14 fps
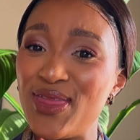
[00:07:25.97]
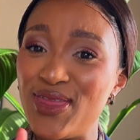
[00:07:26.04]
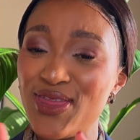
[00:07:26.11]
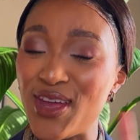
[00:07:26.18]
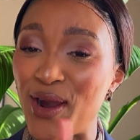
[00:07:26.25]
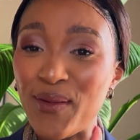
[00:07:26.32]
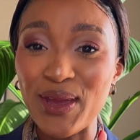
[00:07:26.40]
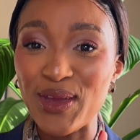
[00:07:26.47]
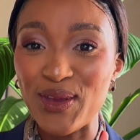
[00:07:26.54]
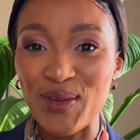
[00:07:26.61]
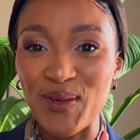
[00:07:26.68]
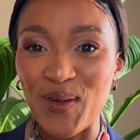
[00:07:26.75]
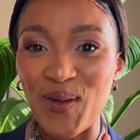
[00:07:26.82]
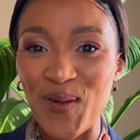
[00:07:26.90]
throwing
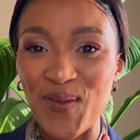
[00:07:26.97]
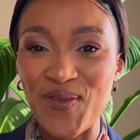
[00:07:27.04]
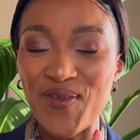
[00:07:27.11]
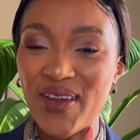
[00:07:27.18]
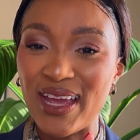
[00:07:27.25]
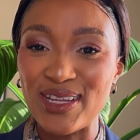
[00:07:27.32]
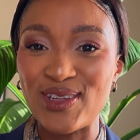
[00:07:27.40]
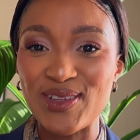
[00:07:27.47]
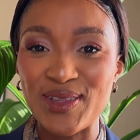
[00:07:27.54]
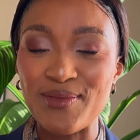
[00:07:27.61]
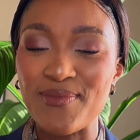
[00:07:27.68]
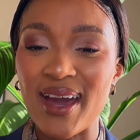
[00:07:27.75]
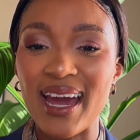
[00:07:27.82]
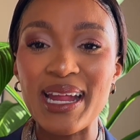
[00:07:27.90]
you off into the
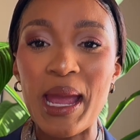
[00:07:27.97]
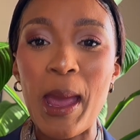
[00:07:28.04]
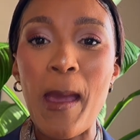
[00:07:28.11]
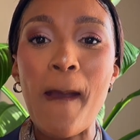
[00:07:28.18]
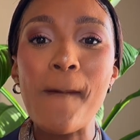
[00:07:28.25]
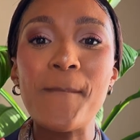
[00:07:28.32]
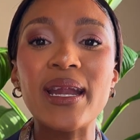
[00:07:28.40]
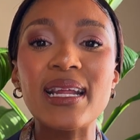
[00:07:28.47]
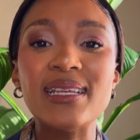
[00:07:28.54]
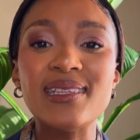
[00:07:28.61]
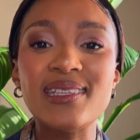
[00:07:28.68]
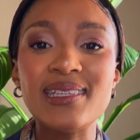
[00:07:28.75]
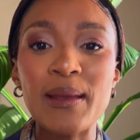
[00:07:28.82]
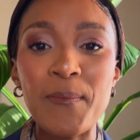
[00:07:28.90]
mud, but
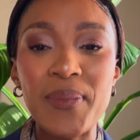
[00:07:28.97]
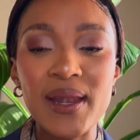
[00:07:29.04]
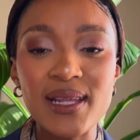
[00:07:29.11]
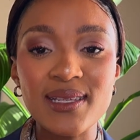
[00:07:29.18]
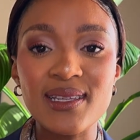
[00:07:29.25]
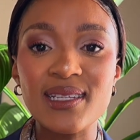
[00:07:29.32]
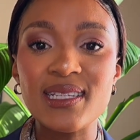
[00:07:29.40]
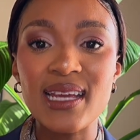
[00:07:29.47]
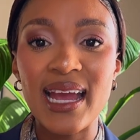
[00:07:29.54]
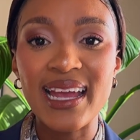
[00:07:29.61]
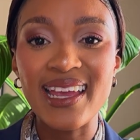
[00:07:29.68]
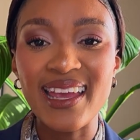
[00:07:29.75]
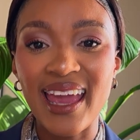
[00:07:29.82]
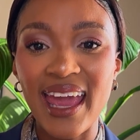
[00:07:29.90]
simplicity
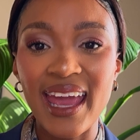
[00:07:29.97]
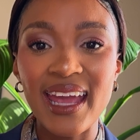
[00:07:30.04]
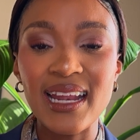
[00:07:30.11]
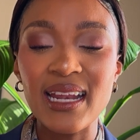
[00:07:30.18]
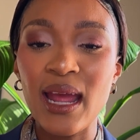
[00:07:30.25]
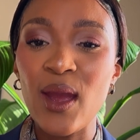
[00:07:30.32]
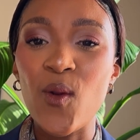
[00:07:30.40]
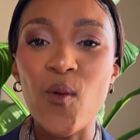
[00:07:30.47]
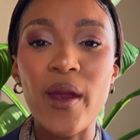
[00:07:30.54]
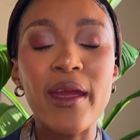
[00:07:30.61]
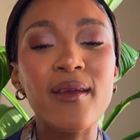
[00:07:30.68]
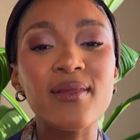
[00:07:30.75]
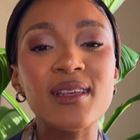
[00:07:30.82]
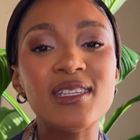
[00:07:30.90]
again,
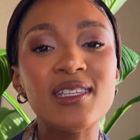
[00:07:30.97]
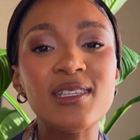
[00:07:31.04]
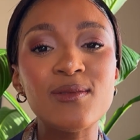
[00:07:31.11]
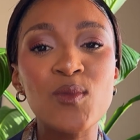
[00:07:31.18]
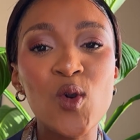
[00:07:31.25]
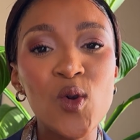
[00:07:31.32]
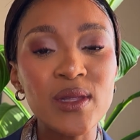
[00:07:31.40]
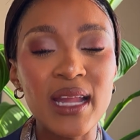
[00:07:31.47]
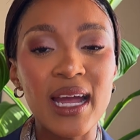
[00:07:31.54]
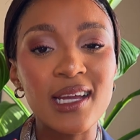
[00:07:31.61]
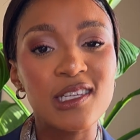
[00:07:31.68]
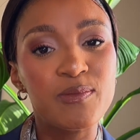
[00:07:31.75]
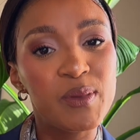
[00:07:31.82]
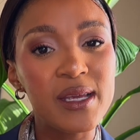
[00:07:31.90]
wearing these small
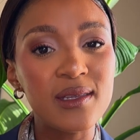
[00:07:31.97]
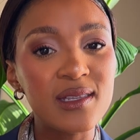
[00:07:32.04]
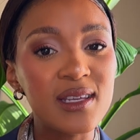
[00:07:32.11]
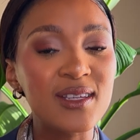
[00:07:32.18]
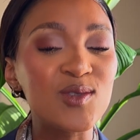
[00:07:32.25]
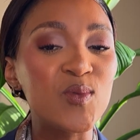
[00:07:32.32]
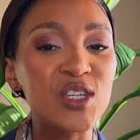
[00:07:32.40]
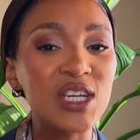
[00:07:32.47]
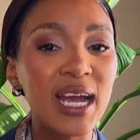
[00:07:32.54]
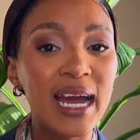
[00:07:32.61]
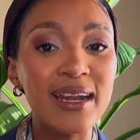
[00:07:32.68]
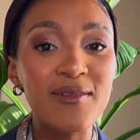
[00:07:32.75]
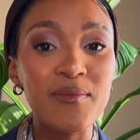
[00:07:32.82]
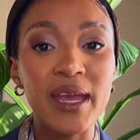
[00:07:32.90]
nice pieces which
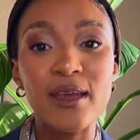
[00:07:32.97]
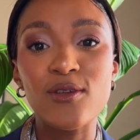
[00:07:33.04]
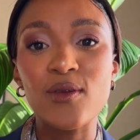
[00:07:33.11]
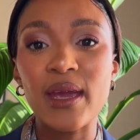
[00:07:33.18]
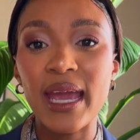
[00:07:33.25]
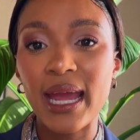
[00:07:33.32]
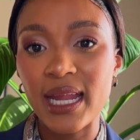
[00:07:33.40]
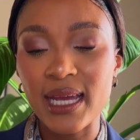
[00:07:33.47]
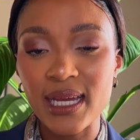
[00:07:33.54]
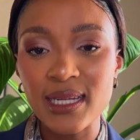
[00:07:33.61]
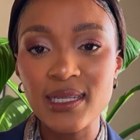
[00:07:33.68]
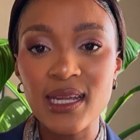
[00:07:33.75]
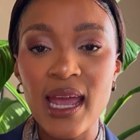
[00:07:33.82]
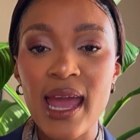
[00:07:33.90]
kind of make you
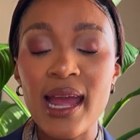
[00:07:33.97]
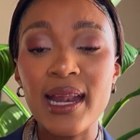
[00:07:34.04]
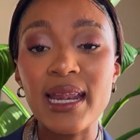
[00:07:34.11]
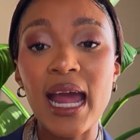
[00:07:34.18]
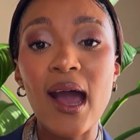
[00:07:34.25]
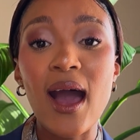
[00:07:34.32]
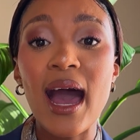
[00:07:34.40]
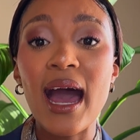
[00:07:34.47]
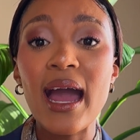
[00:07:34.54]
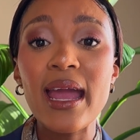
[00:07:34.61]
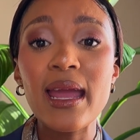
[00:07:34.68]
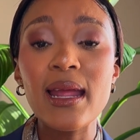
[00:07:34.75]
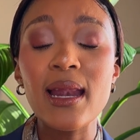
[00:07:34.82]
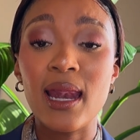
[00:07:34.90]
elegant. Now
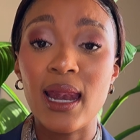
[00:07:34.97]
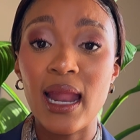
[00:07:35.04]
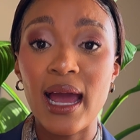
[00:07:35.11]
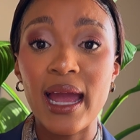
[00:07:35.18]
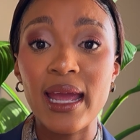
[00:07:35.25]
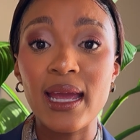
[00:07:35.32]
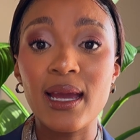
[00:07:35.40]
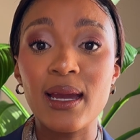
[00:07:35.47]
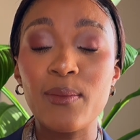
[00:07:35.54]
I like